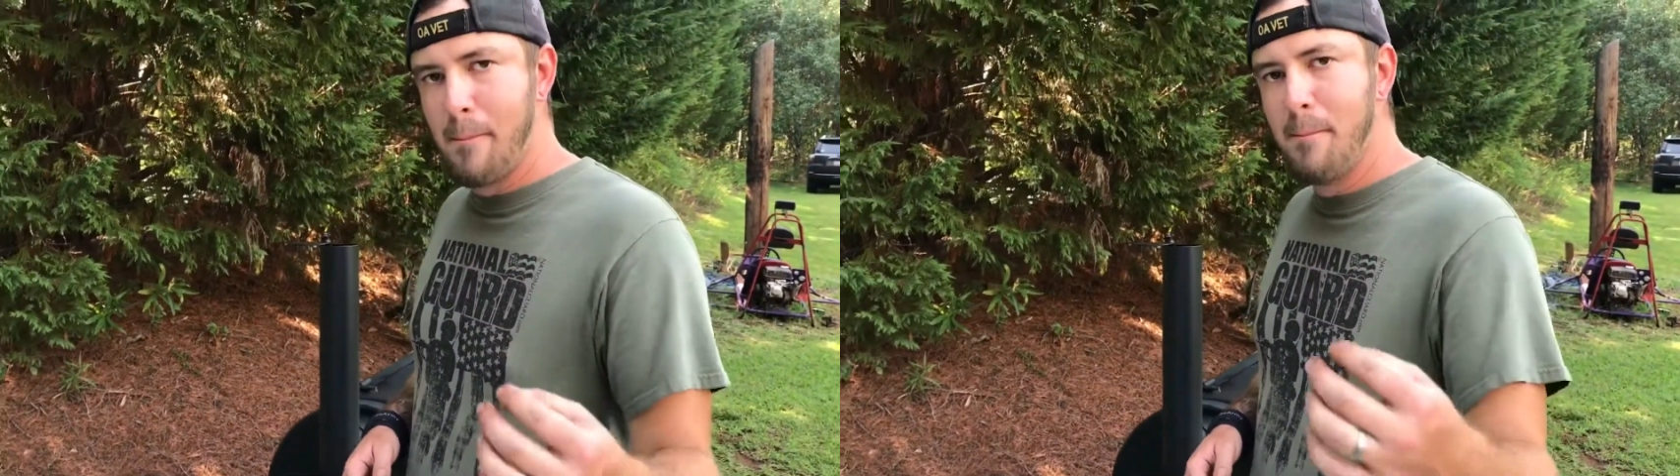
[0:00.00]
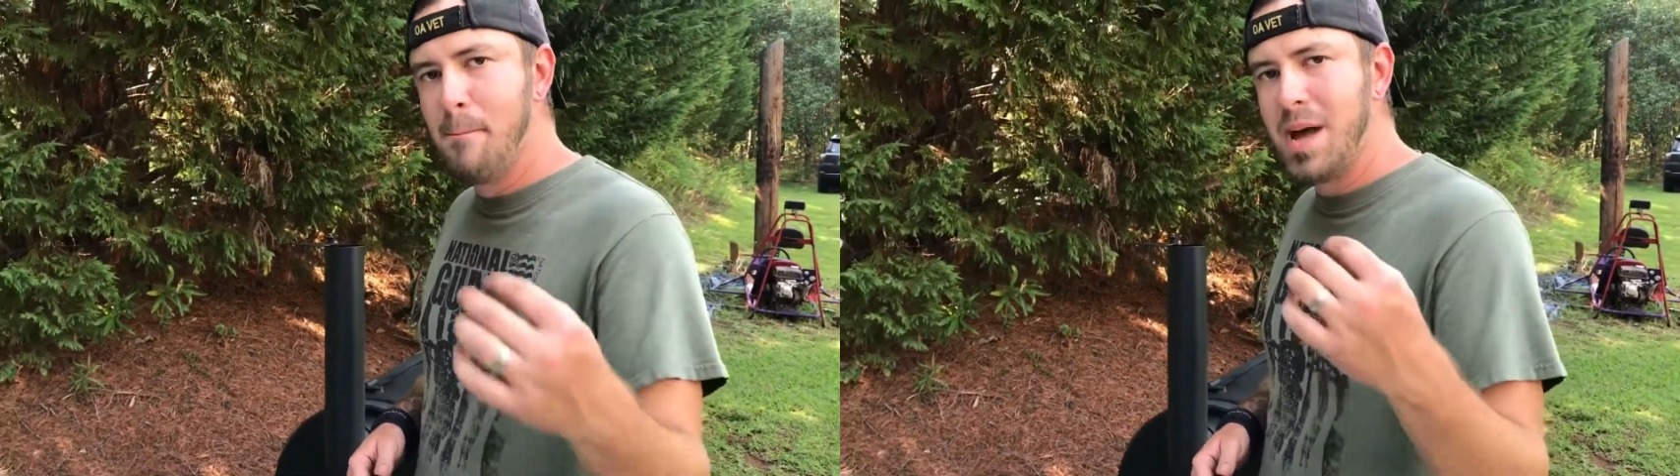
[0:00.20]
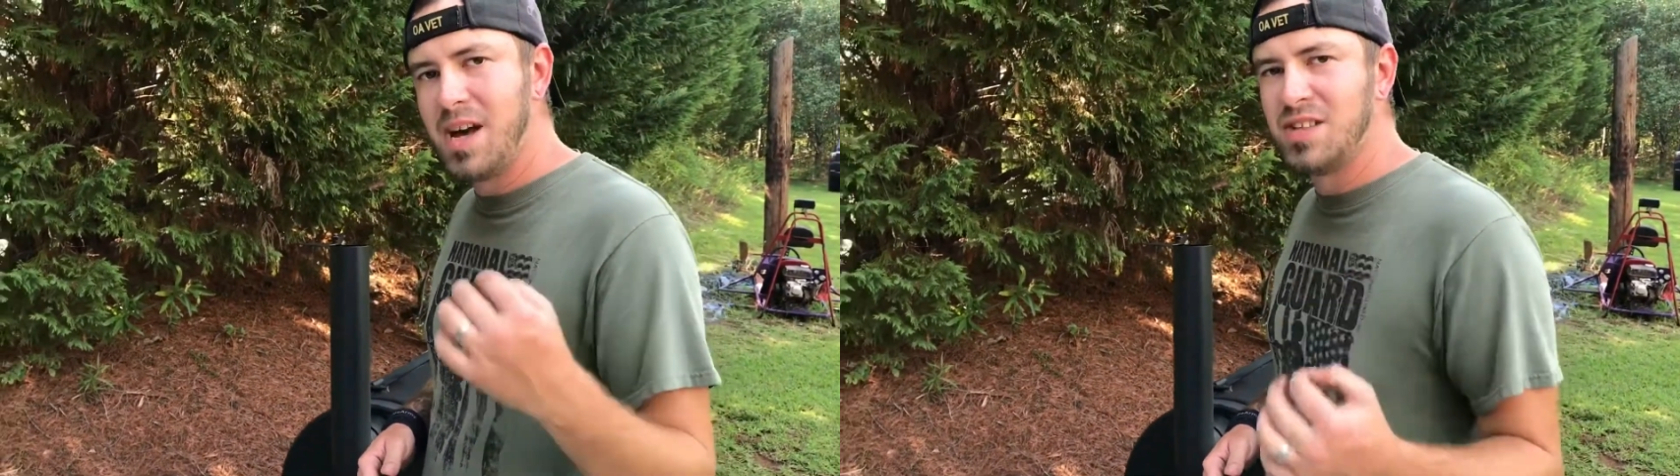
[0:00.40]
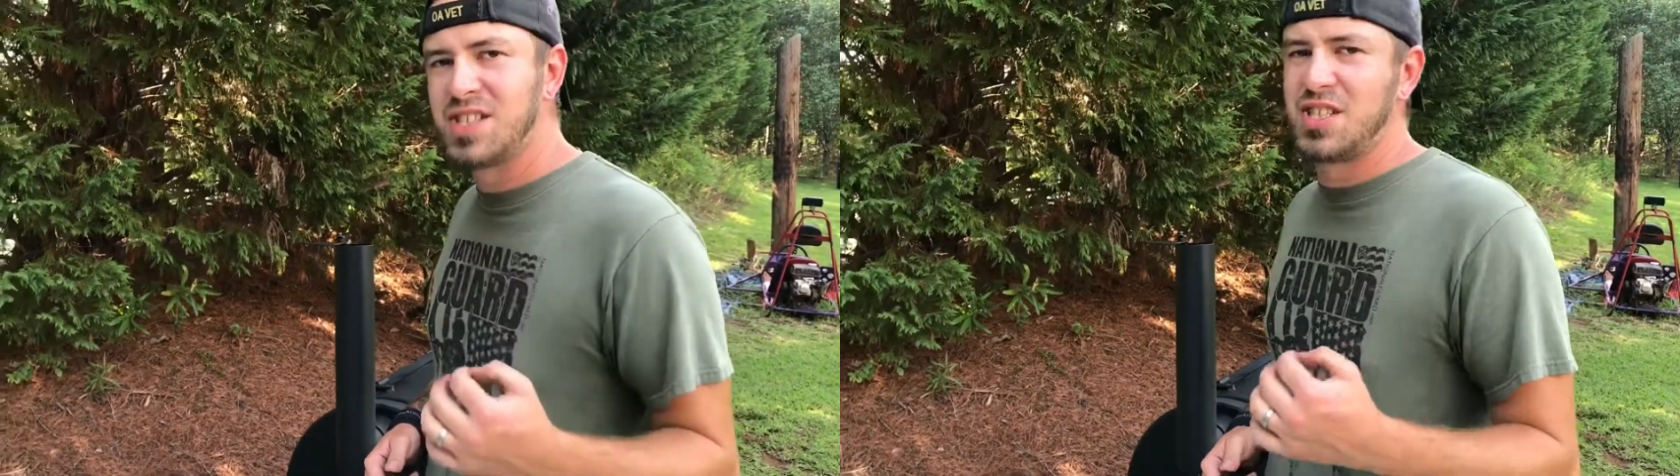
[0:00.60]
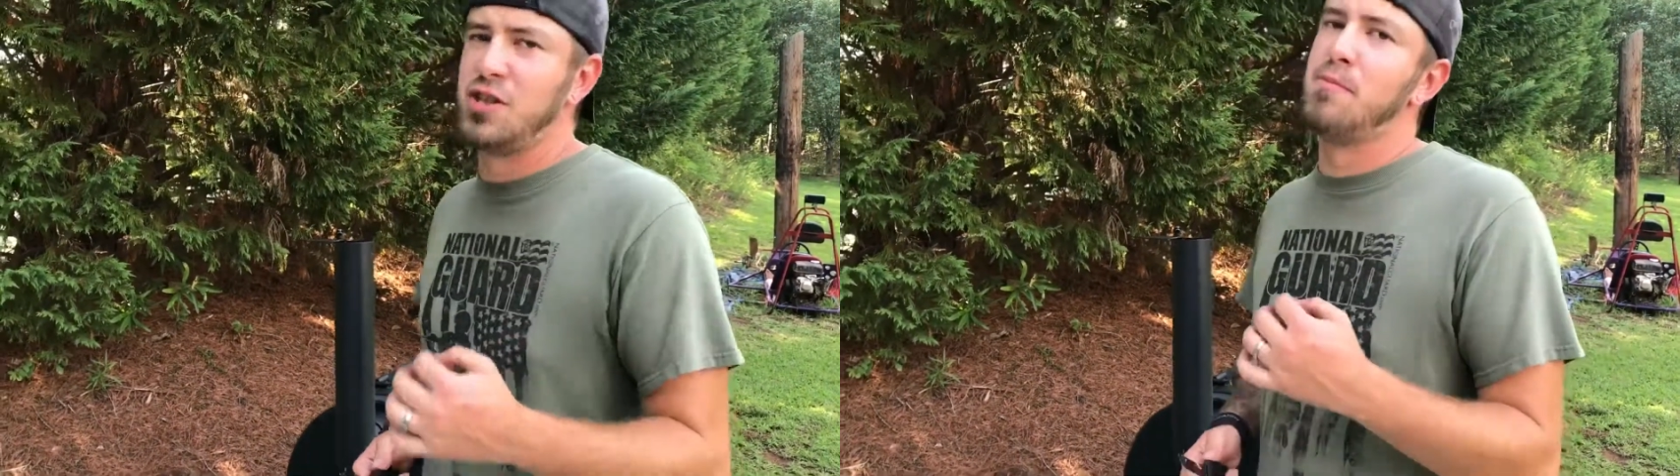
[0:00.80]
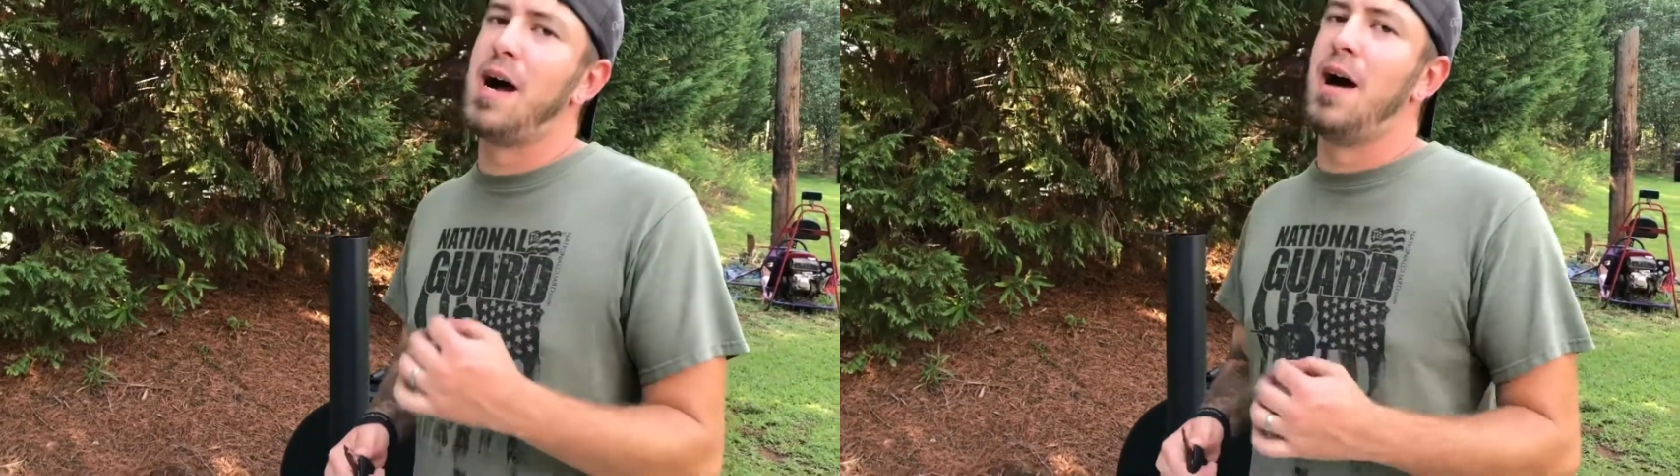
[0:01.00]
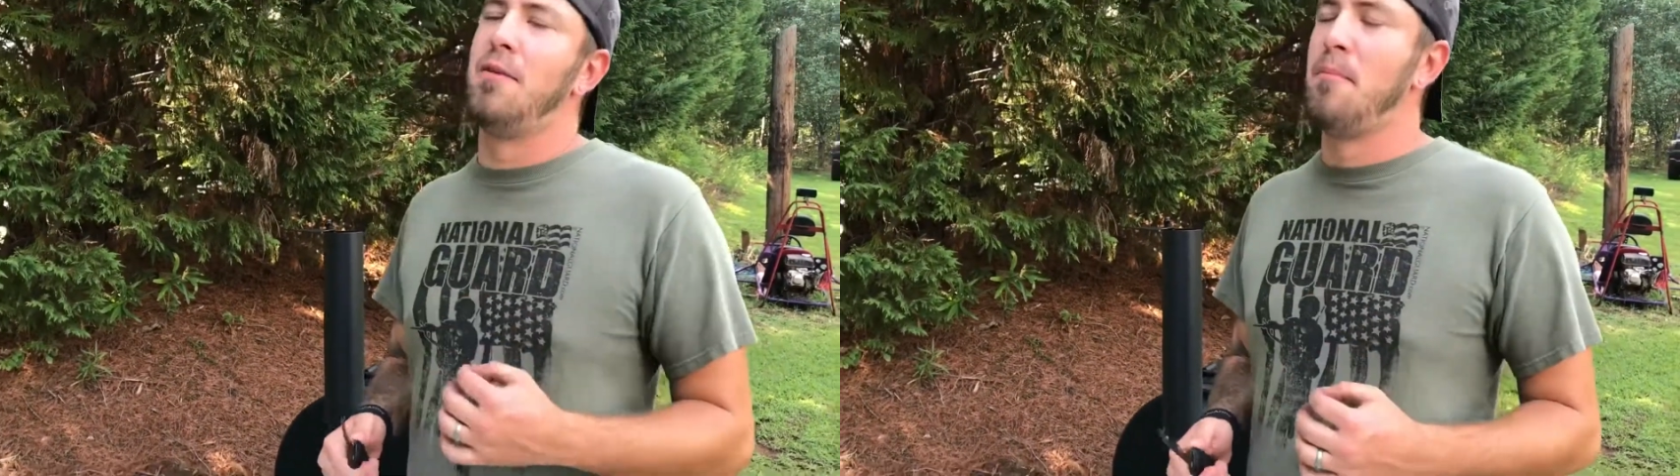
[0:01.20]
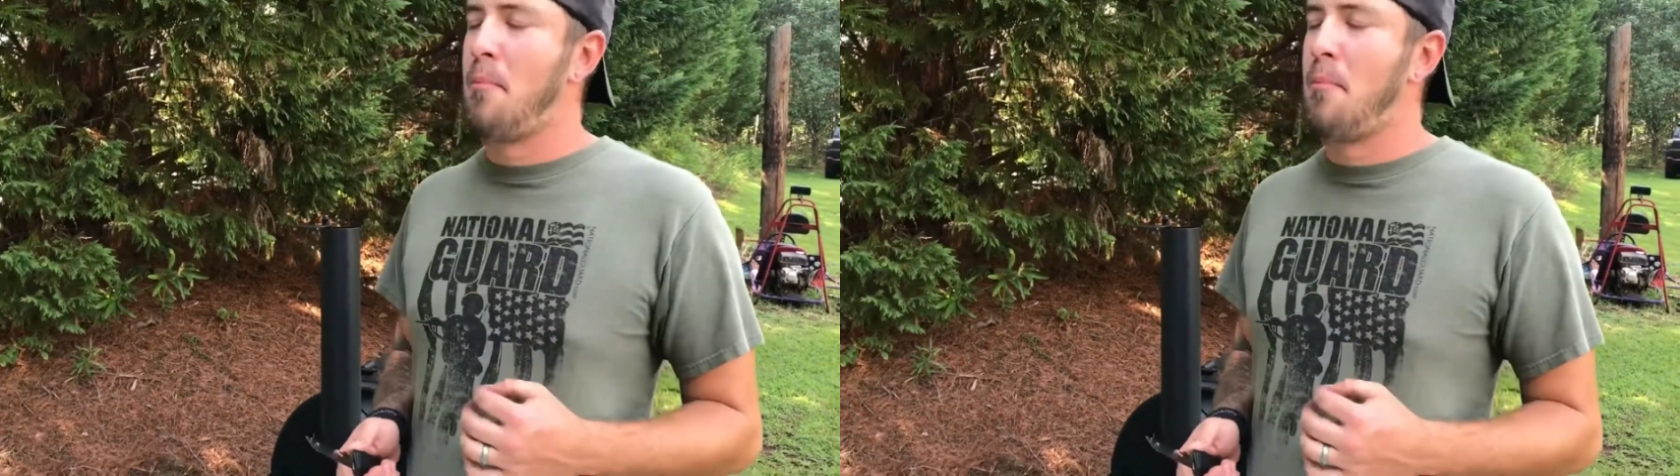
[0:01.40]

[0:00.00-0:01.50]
melts in your mouth.